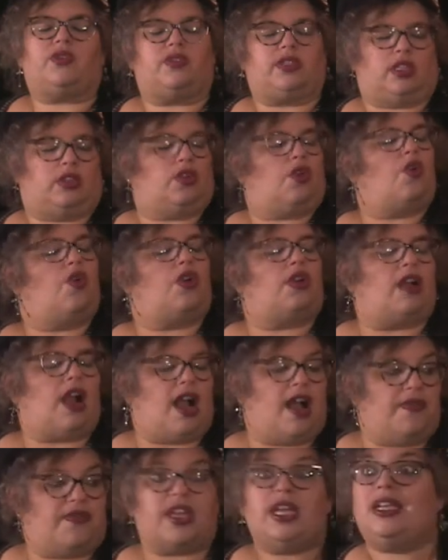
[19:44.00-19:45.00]
it's on the corner
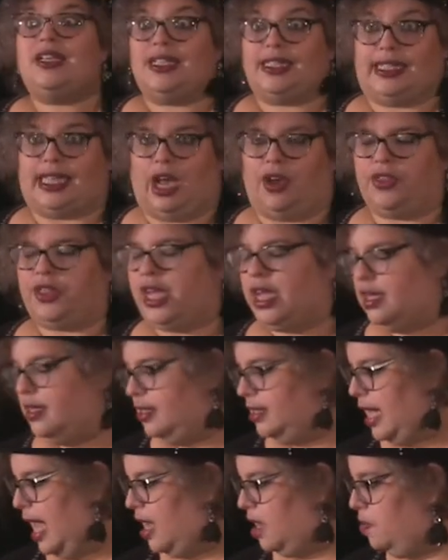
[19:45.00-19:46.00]
of South
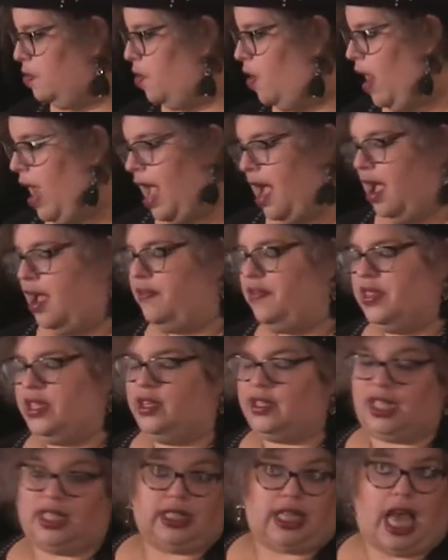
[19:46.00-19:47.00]
and Sagamore Ave, and
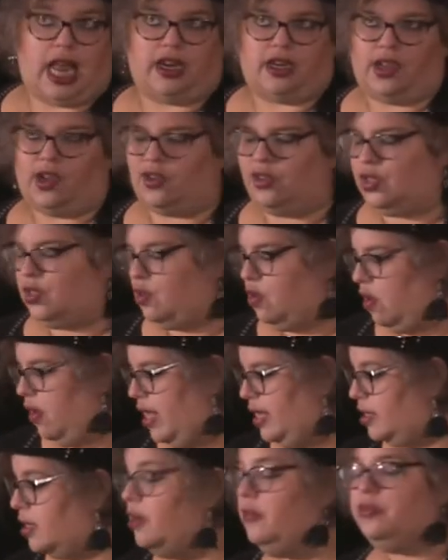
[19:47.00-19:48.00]
there's a lot of ghost
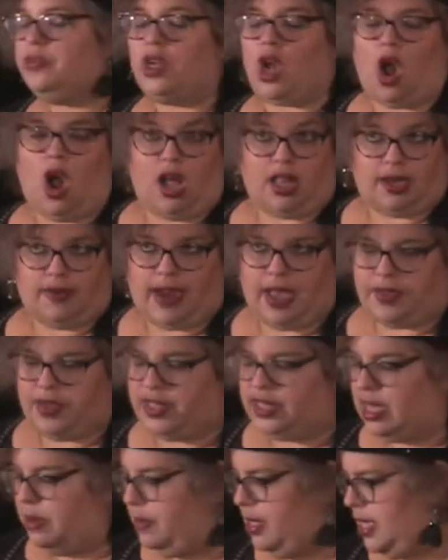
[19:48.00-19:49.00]
stories all around the
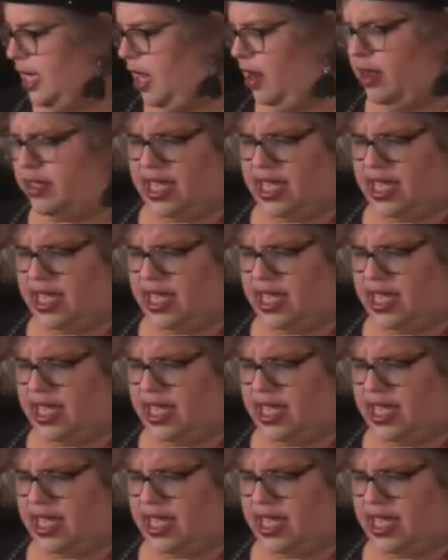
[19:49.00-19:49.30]
cemetery